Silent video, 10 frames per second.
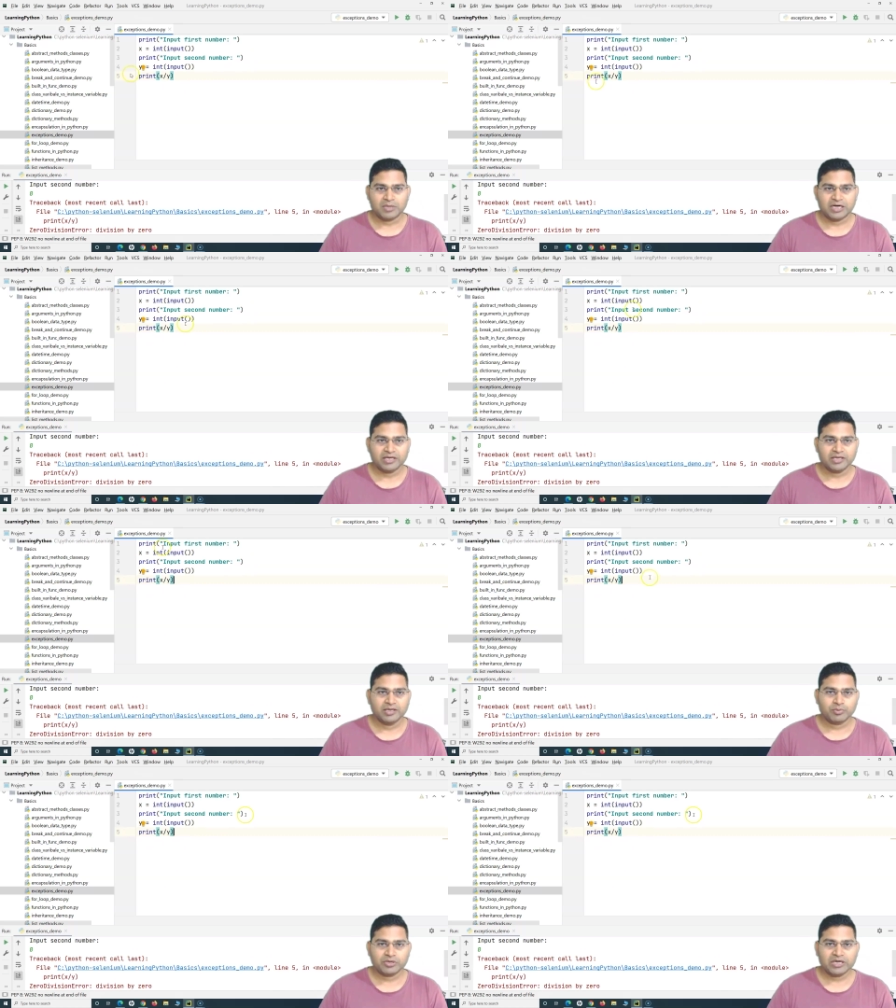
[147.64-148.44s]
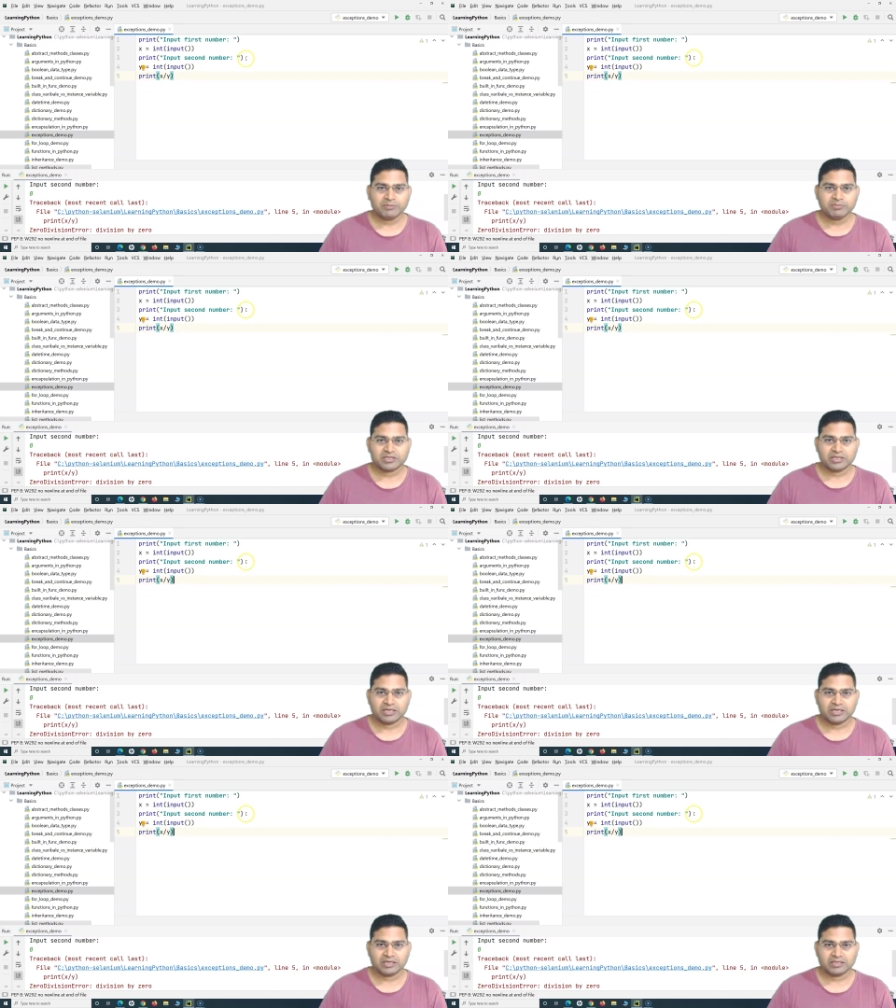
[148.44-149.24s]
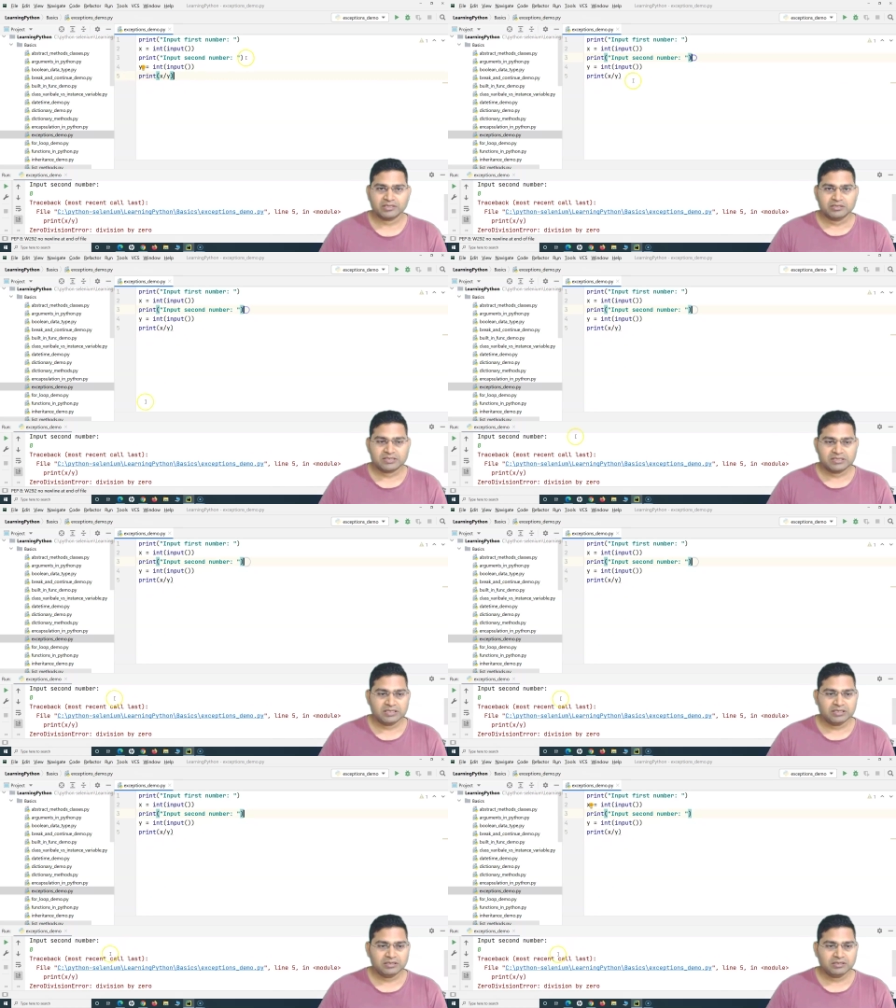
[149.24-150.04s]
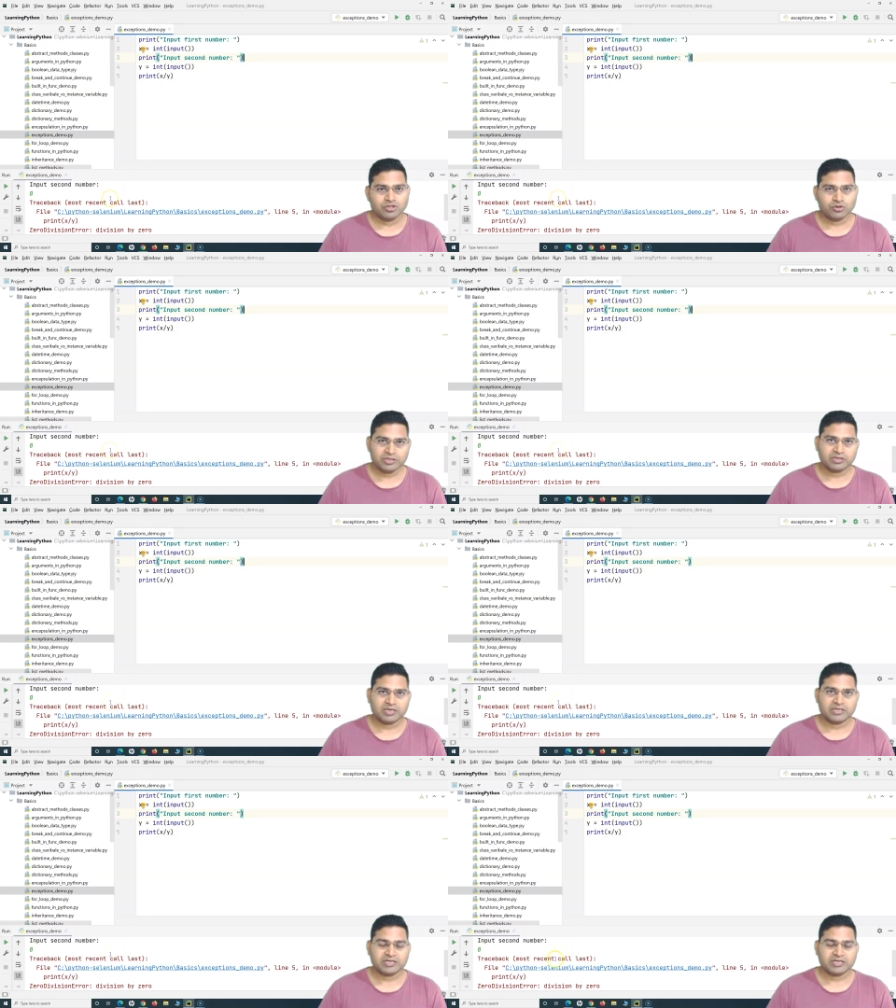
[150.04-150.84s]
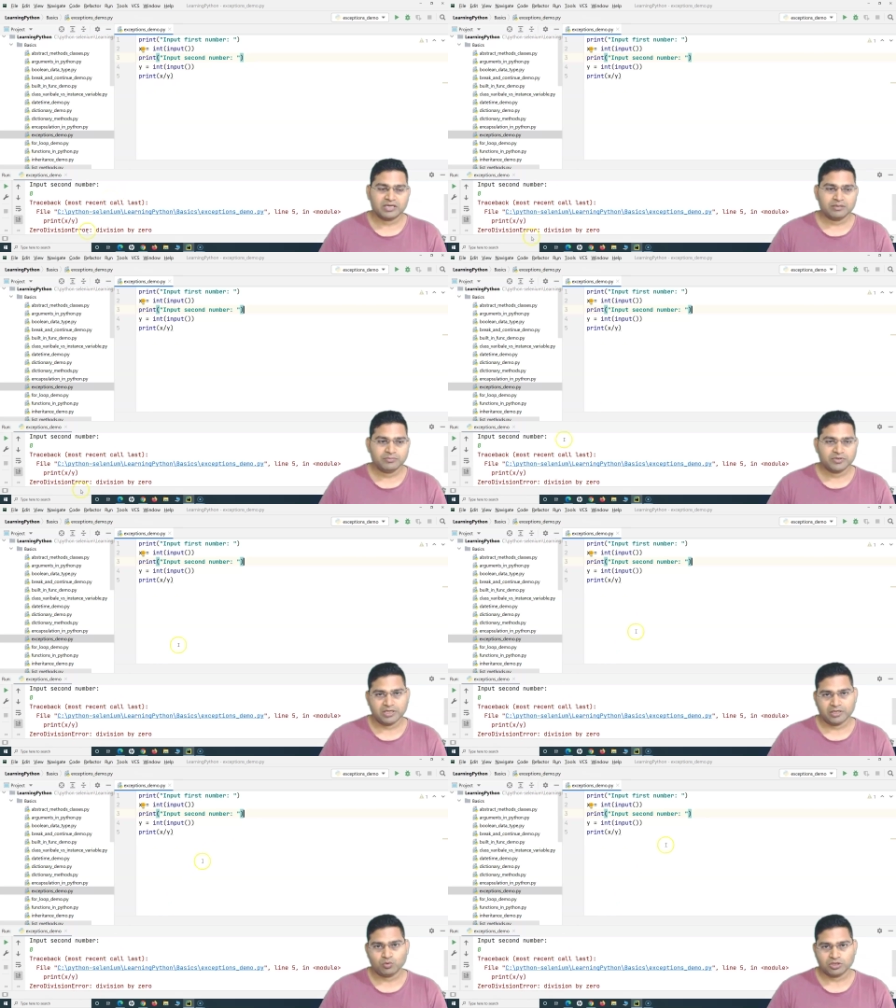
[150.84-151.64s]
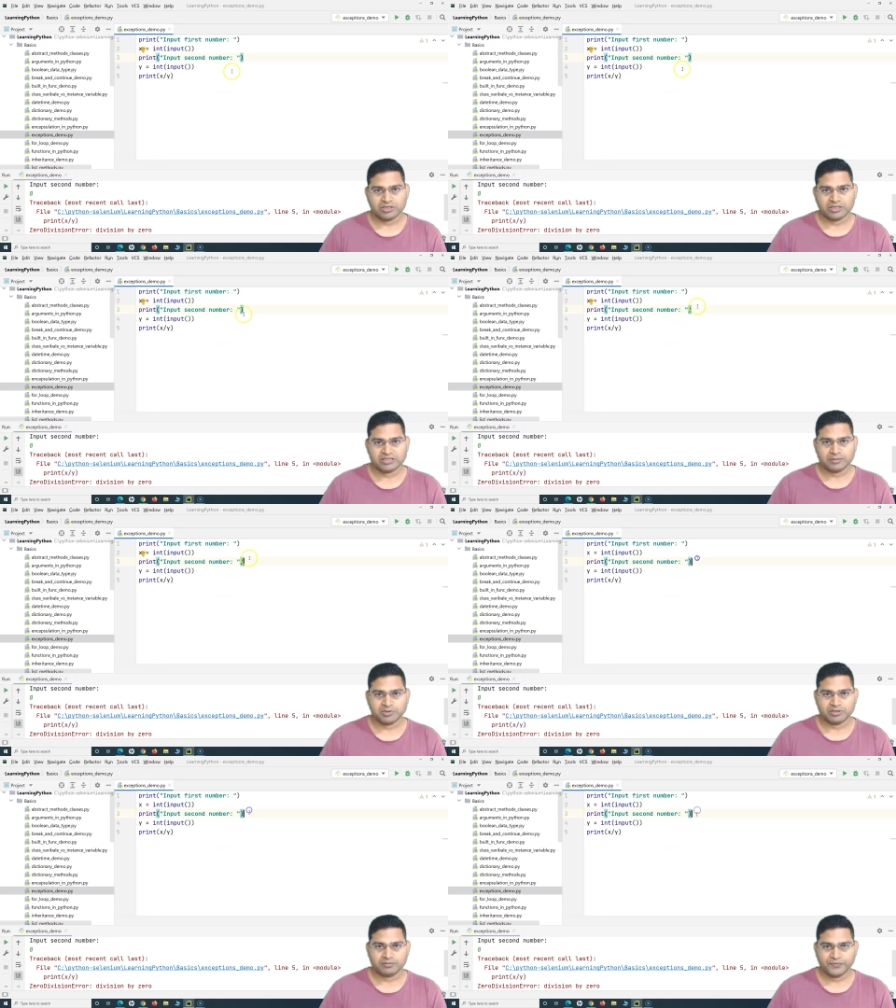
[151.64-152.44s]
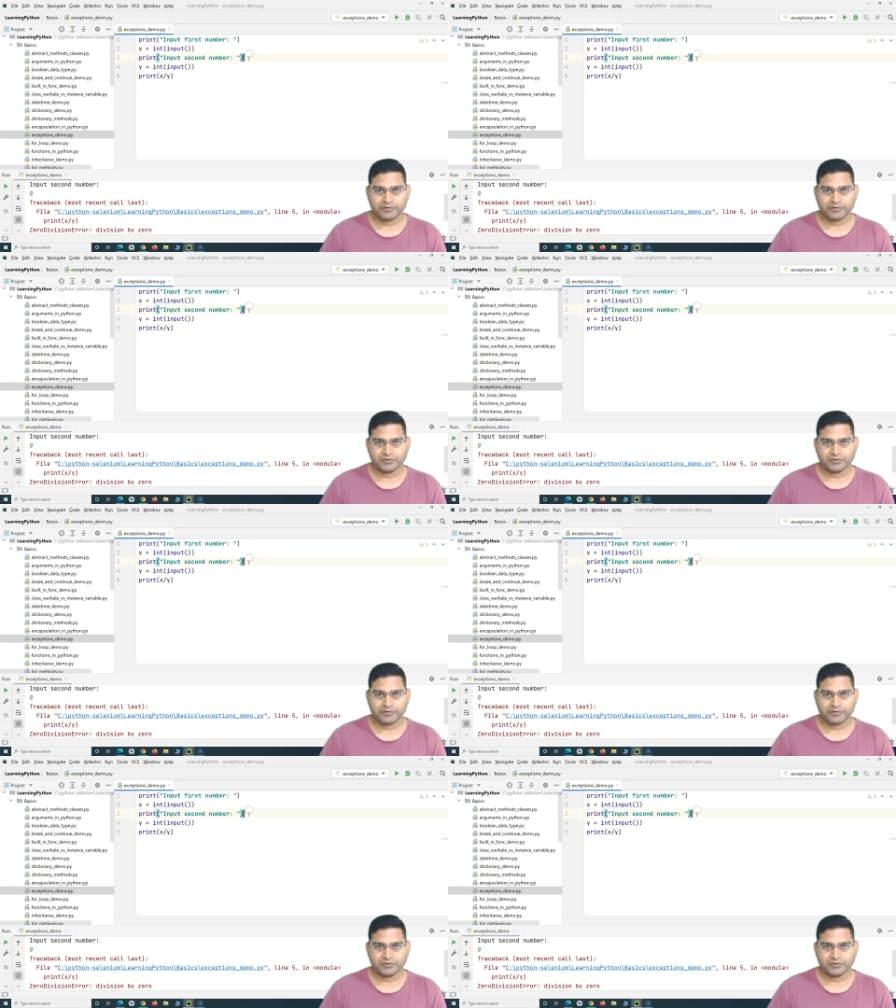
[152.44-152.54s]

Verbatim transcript: my program is correct, still during the runtime there was an exception.